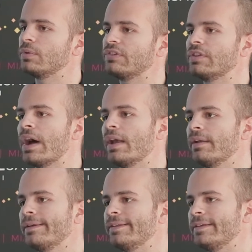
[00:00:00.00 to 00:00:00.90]
it's
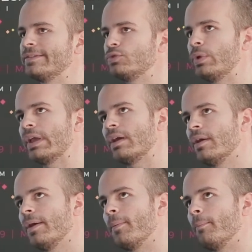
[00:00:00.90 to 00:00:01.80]
doing
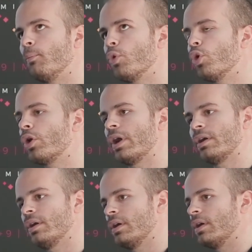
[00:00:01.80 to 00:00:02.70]
more
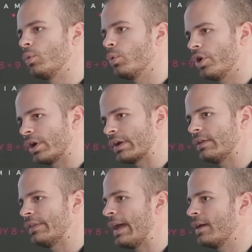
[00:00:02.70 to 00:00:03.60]
work
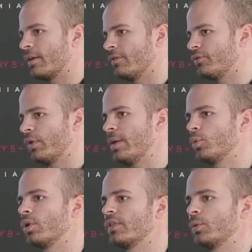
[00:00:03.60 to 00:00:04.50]
than a
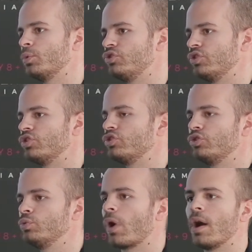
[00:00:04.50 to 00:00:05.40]
framework that would just
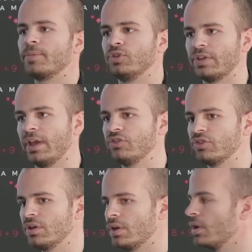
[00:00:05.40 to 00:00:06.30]
do
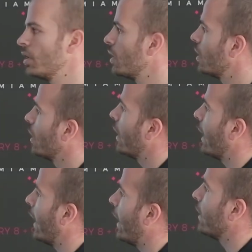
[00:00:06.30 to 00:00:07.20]
computation,
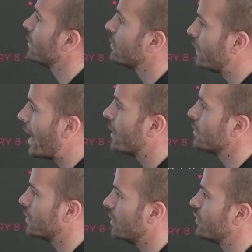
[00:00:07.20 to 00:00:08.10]
and
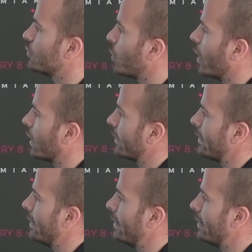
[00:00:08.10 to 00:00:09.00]
that gives Spark
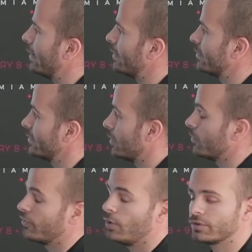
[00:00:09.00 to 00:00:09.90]
some
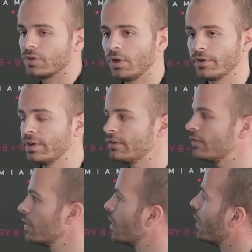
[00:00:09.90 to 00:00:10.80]
fault
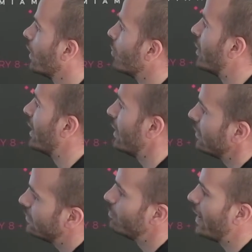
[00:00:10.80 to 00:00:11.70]
tolerance, but
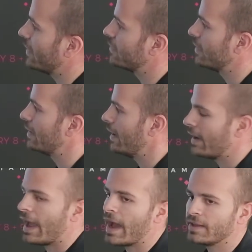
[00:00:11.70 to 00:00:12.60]
it
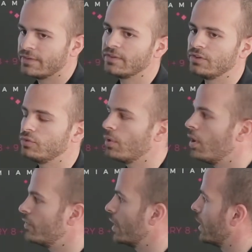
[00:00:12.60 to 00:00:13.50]
adds into
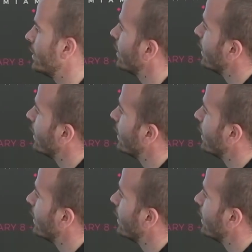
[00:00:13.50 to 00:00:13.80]
overhead.